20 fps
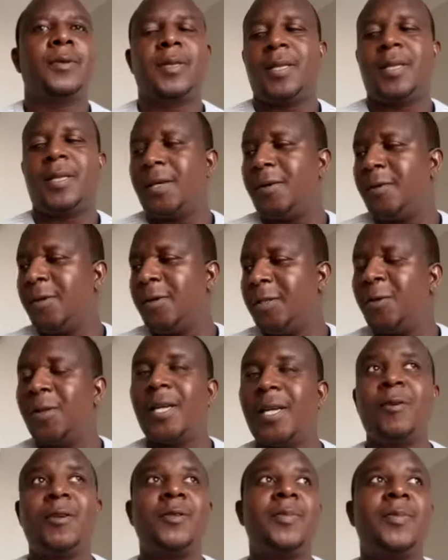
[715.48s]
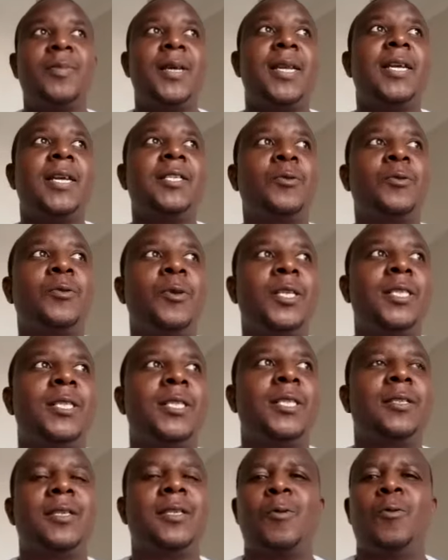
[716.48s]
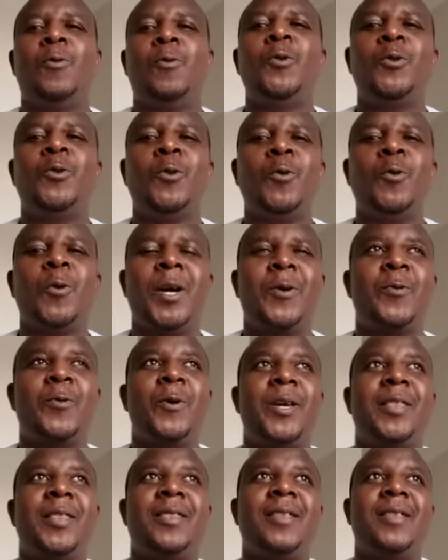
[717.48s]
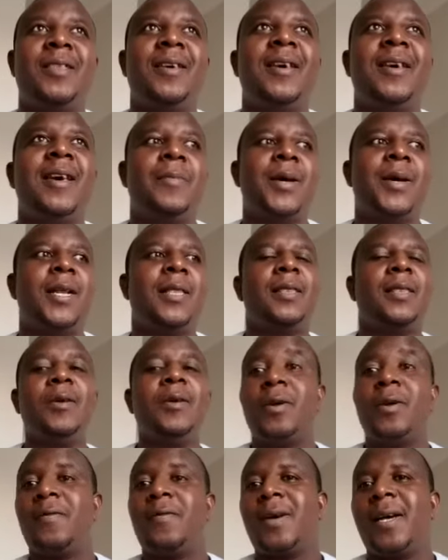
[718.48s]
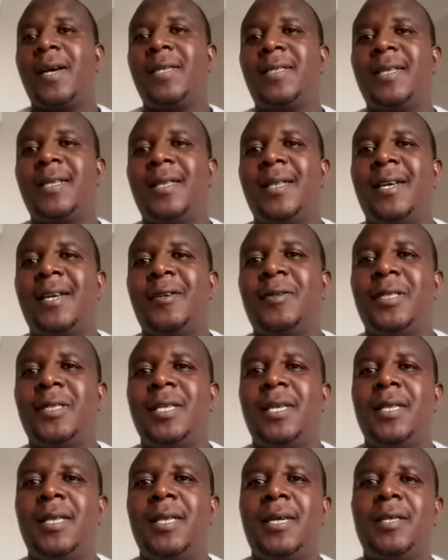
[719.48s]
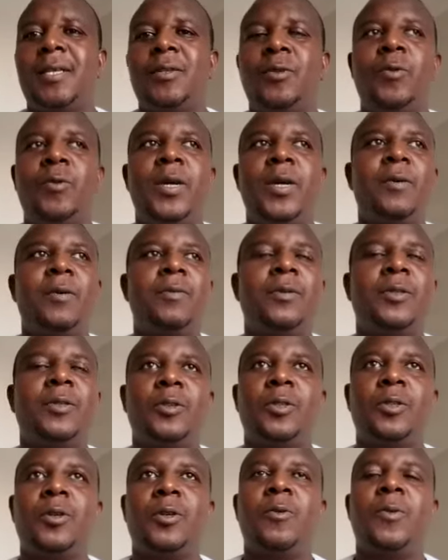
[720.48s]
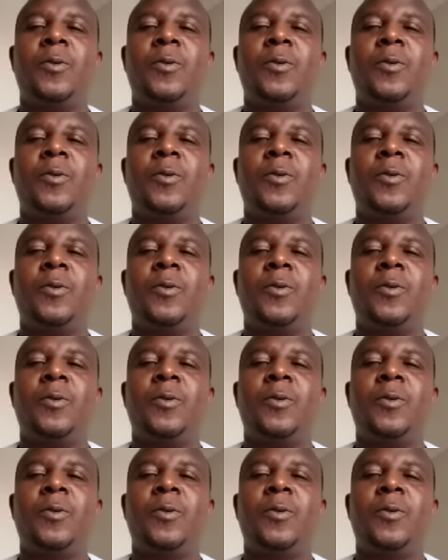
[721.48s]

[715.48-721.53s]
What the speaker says: thank you. So that was my next question. It's like, who do you work with? And I think you've answered that to say that you work with social